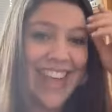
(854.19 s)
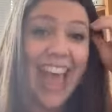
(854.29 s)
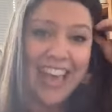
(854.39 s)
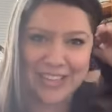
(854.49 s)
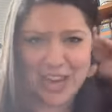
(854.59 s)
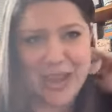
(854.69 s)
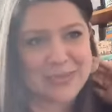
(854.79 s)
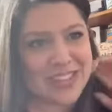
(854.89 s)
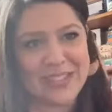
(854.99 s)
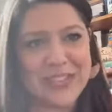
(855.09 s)
at
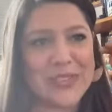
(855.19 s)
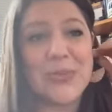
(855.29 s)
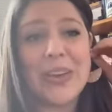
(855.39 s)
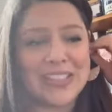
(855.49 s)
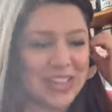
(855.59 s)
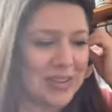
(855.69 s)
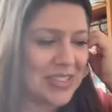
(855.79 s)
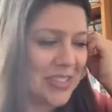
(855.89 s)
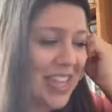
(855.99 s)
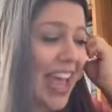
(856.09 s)
James, not even it's with James,
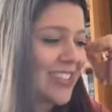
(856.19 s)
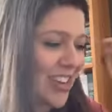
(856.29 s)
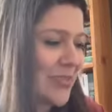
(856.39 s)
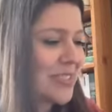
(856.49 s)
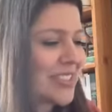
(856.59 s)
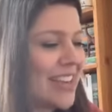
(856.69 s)
it goes at James.